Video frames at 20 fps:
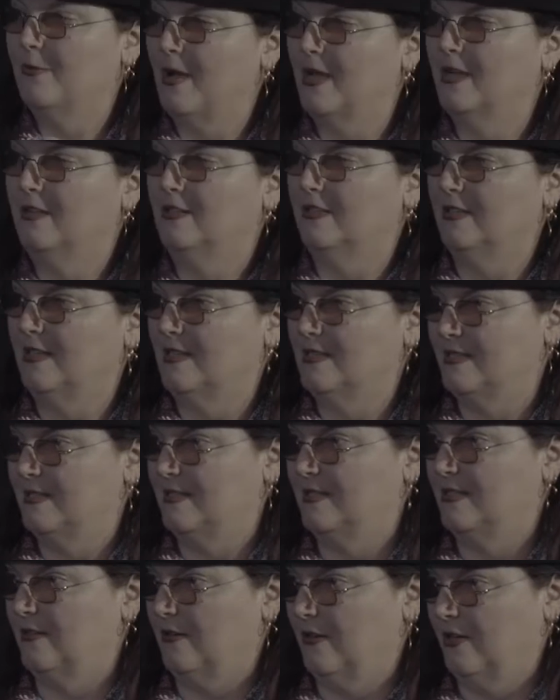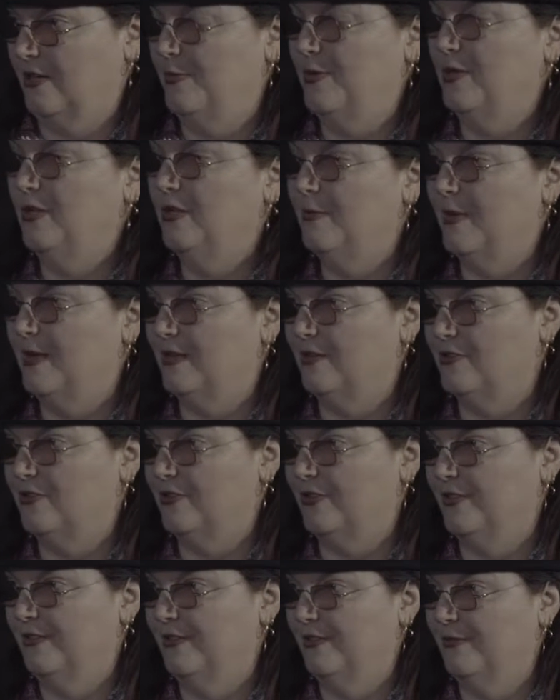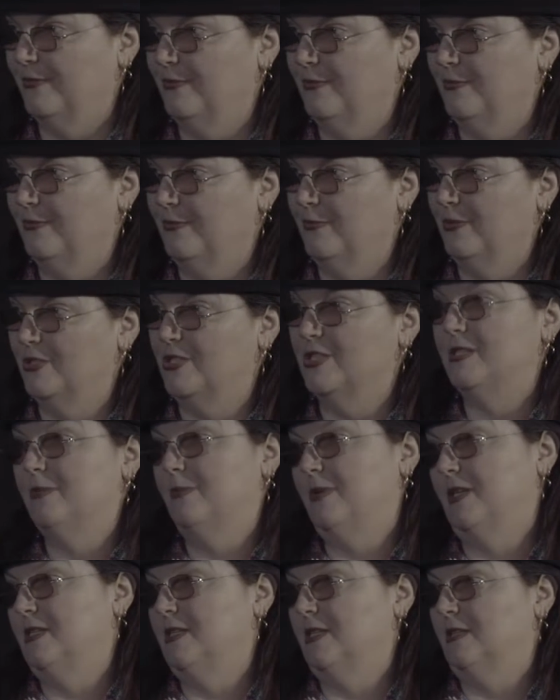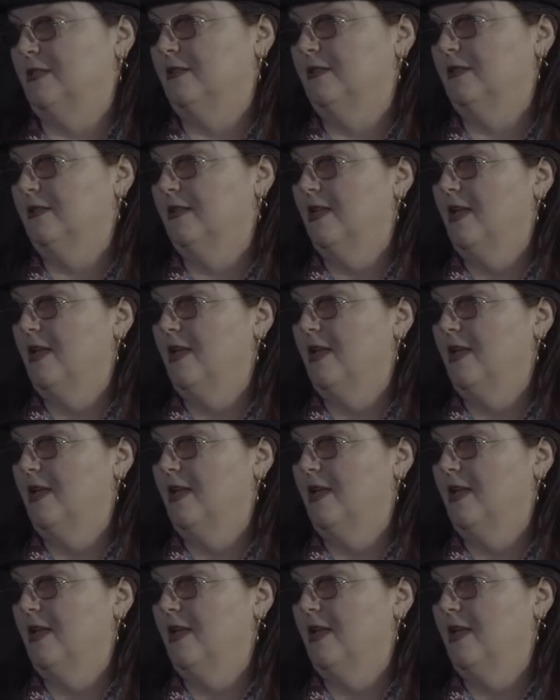Michael as our community manager, which is a big deal.